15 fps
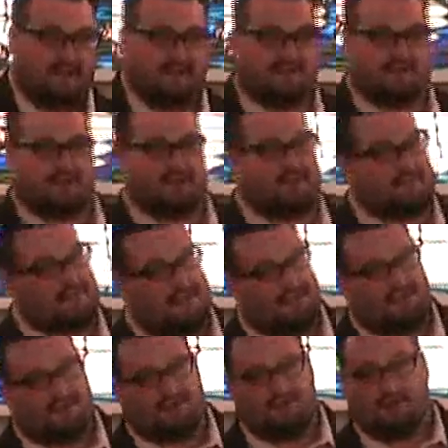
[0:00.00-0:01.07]
made the cookies,
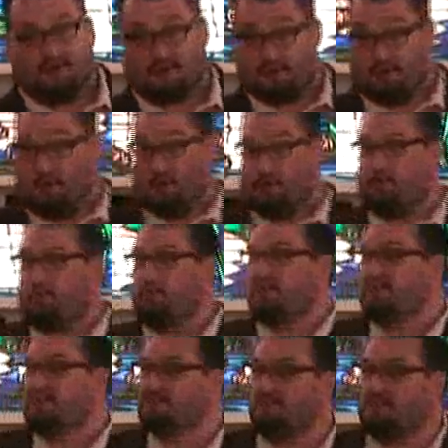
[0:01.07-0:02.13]
they looked good, her hope
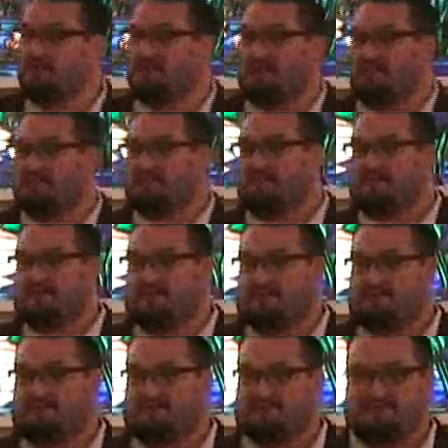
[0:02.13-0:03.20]
would enjoy them,
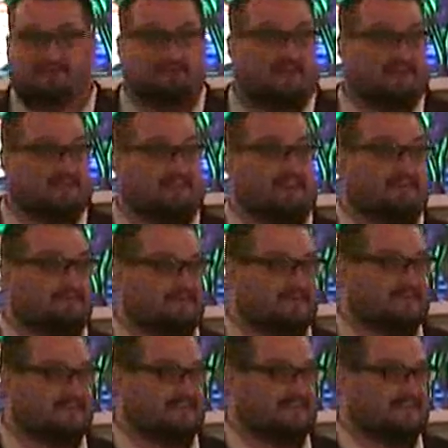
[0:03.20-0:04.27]
but she messed up.
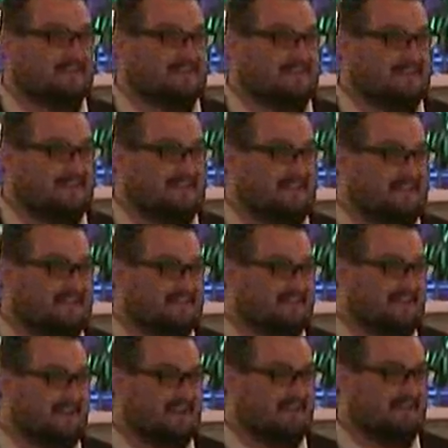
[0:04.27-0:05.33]

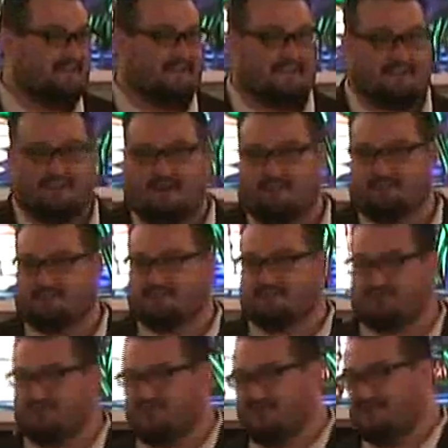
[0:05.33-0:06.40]
Instead of the cups of
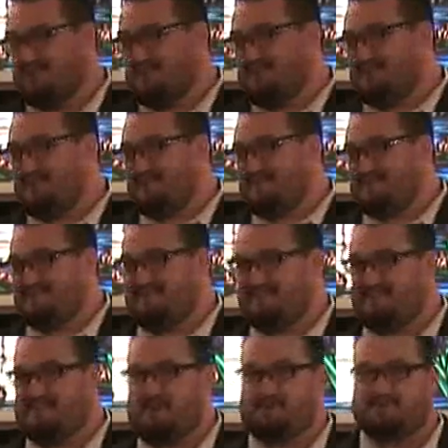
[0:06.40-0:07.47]
sugar,
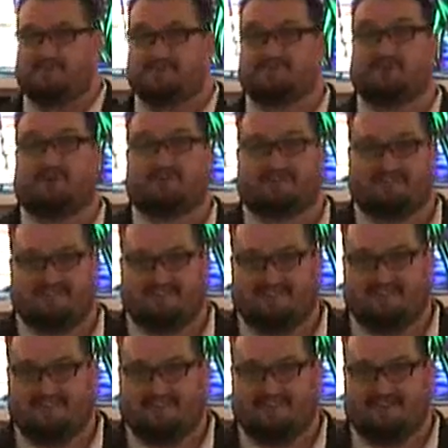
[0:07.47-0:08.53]
she did cups of salt.
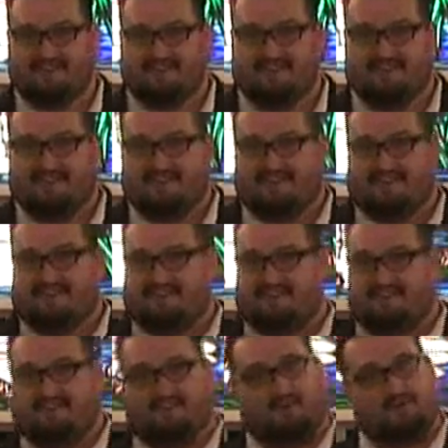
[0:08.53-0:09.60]

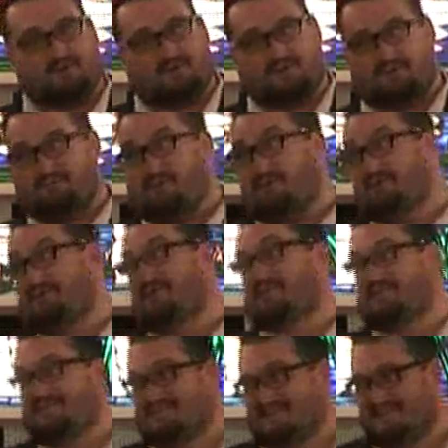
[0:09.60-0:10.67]
Those are some rough
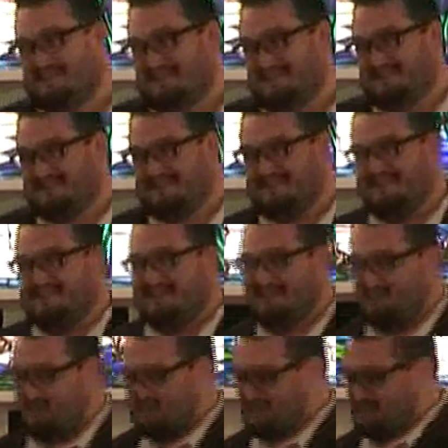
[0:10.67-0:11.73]
cookies.
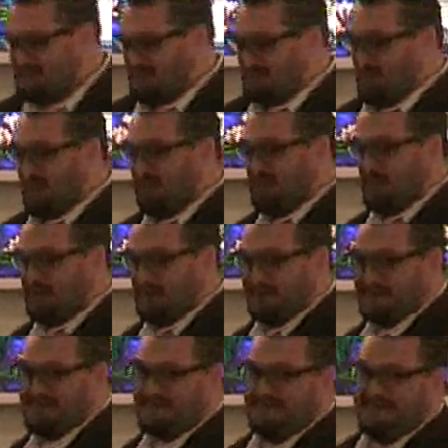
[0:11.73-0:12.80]
Those are some rough
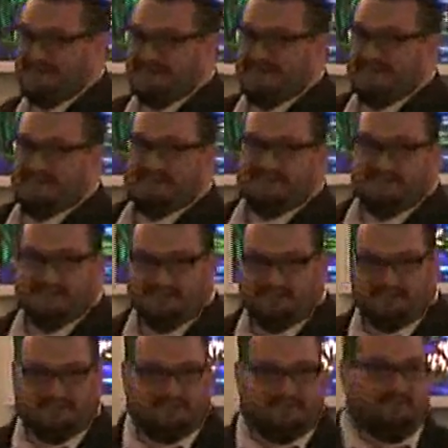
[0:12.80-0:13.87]
cookies. She
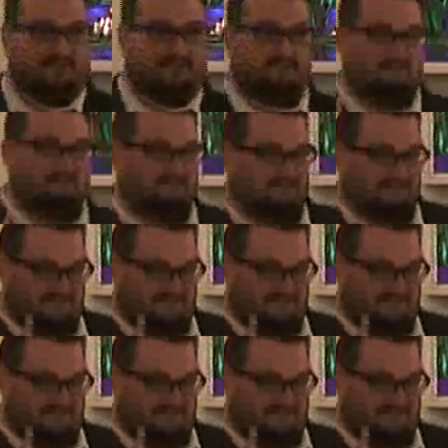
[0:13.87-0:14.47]
still served them.